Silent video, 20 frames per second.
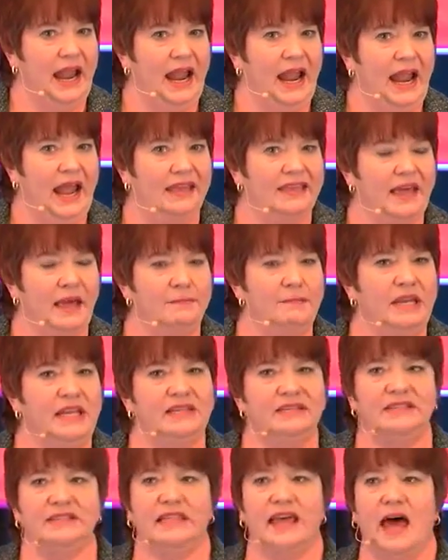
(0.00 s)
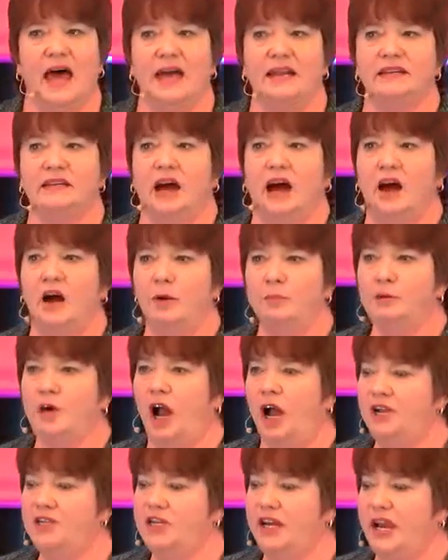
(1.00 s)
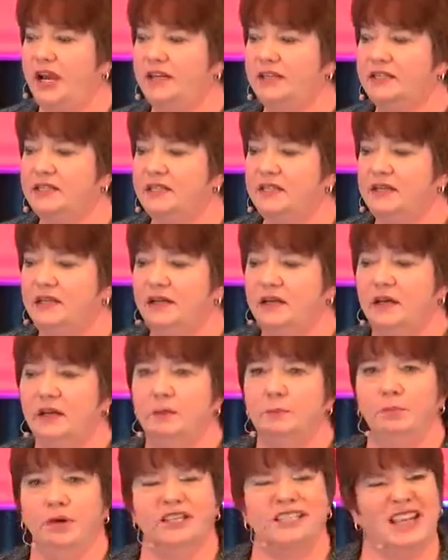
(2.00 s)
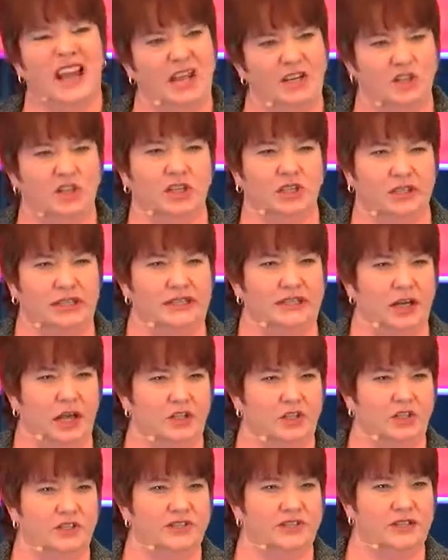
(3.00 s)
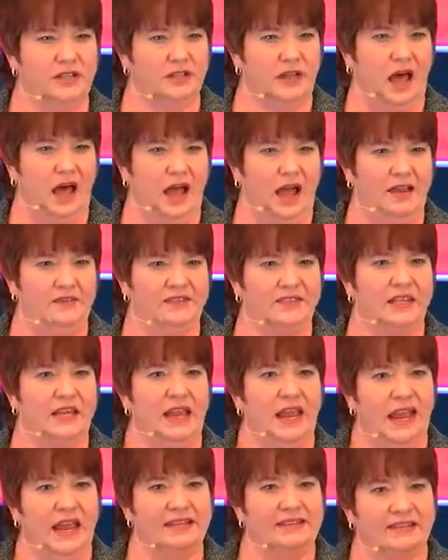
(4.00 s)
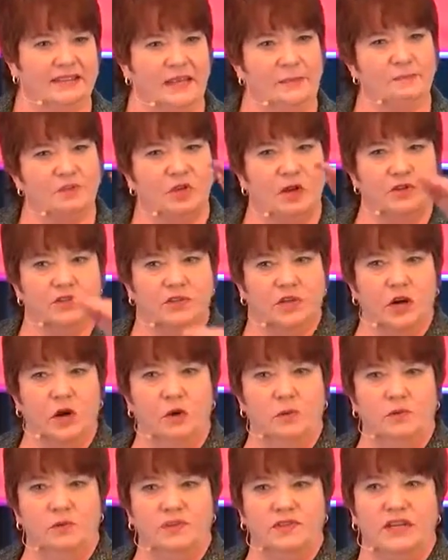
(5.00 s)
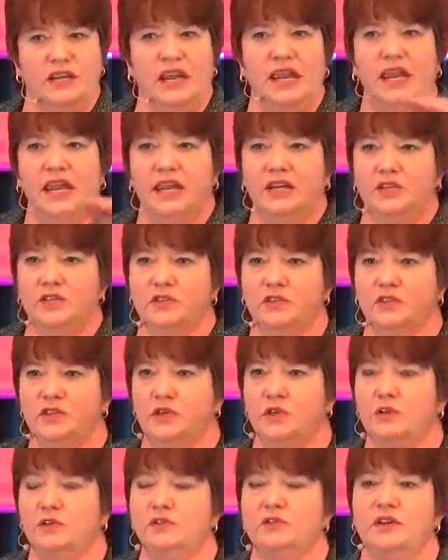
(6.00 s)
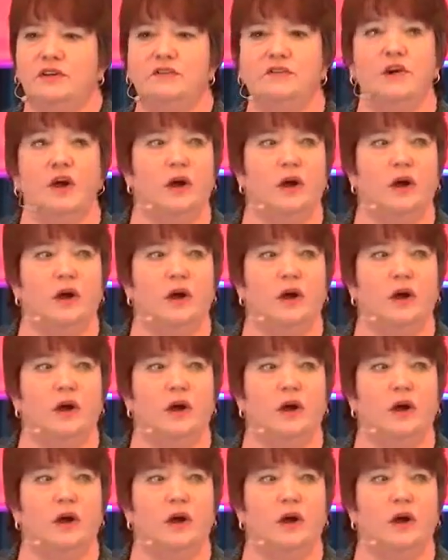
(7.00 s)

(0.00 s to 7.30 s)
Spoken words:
And that means that our project potentially touches the lives and skips our stones into the circles of